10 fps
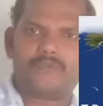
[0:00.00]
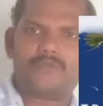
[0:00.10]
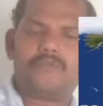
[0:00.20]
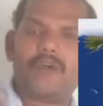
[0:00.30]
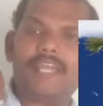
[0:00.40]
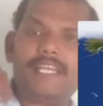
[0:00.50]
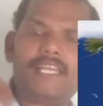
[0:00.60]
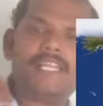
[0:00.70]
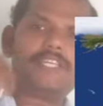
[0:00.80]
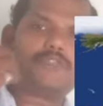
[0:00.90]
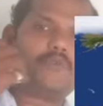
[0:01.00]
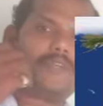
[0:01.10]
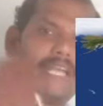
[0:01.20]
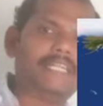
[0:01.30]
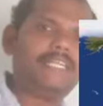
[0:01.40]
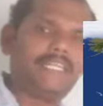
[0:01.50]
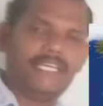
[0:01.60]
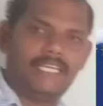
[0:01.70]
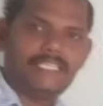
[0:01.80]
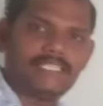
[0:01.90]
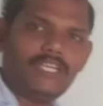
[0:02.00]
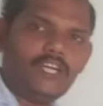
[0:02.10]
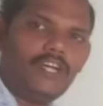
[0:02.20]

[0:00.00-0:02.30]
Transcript: 5 degrees to 10 degrees,